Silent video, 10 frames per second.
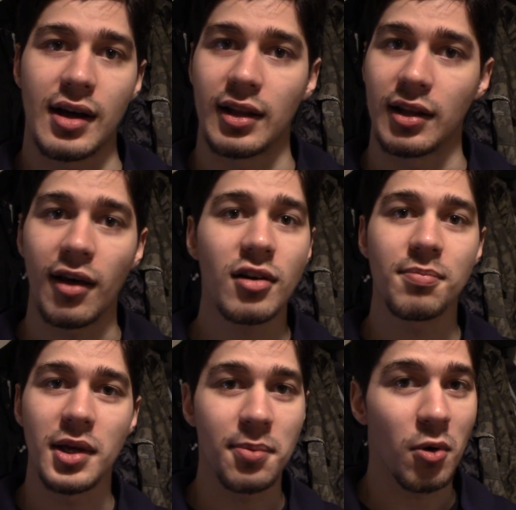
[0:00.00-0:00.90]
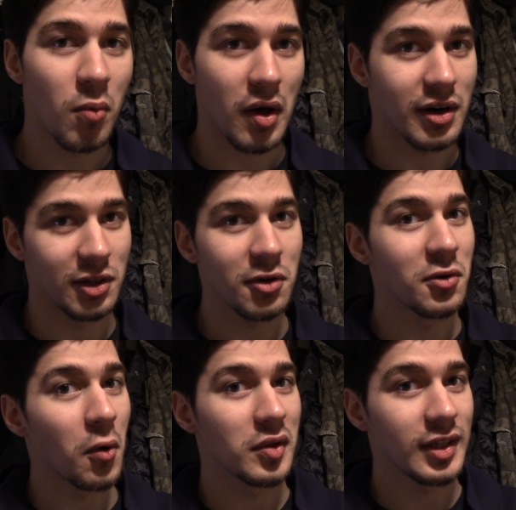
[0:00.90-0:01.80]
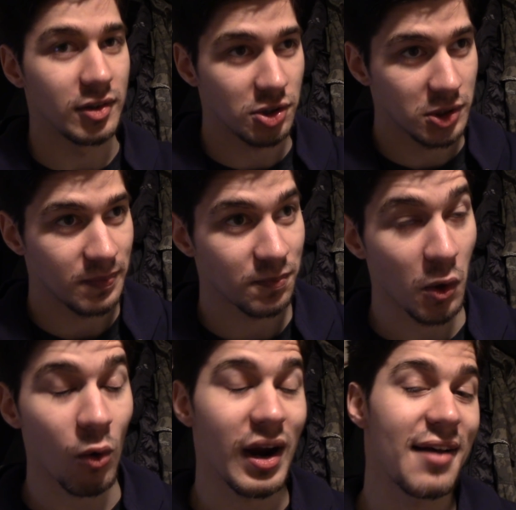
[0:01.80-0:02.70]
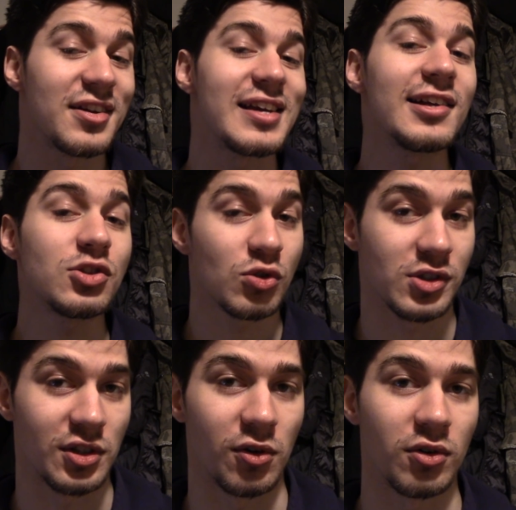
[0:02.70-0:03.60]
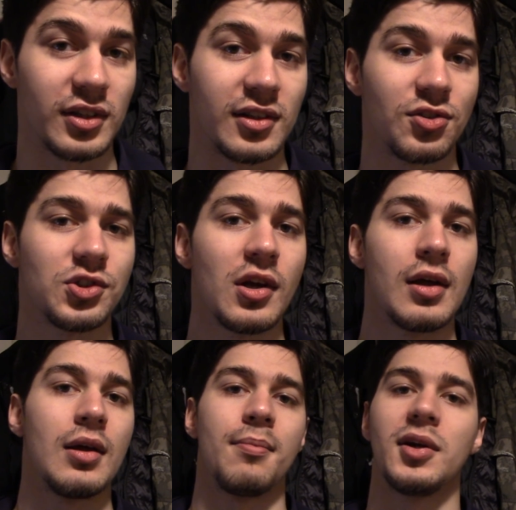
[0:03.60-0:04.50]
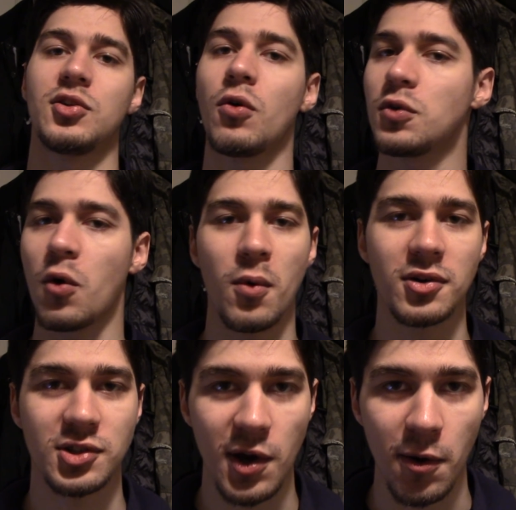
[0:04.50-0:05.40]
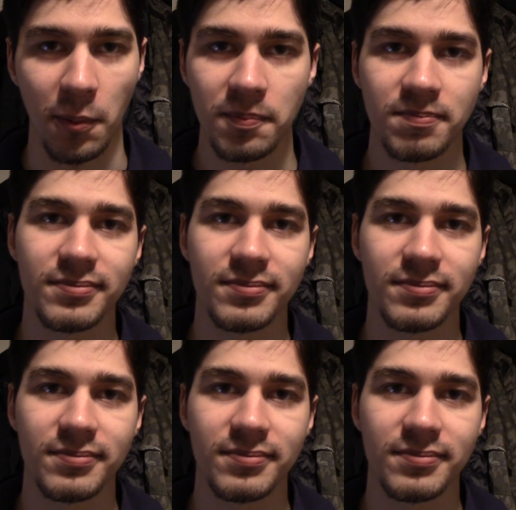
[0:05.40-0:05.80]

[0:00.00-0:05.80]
a lot of people want to learn Old English, or have an interest in Old English, but don't know where to go.